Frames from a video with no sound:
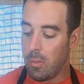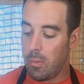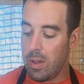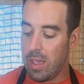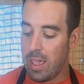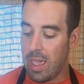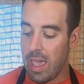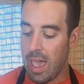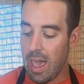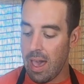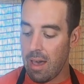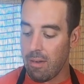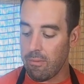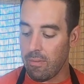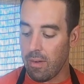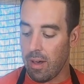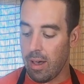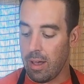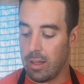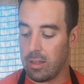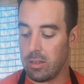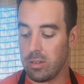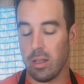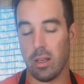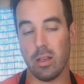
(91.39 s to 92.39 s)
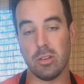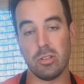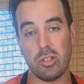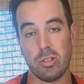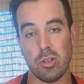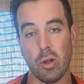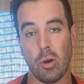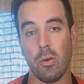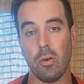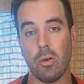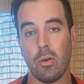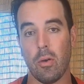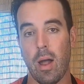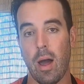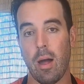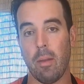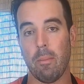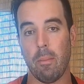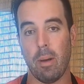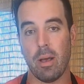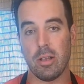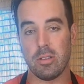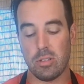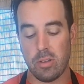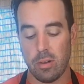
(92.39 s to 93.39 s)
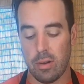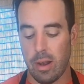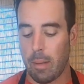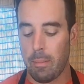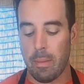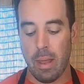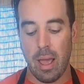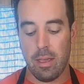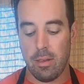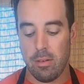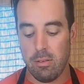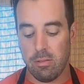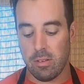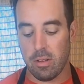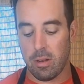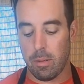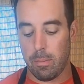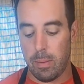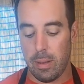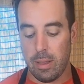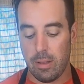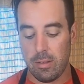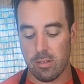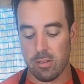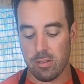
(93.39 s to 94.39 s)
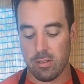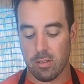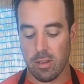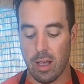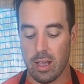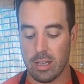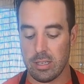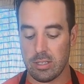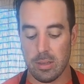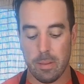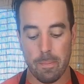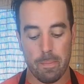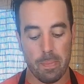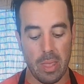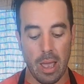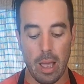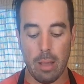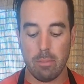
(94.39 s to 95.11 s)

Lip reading: We have a stone ground mustard. I'm not using a pizza sauce.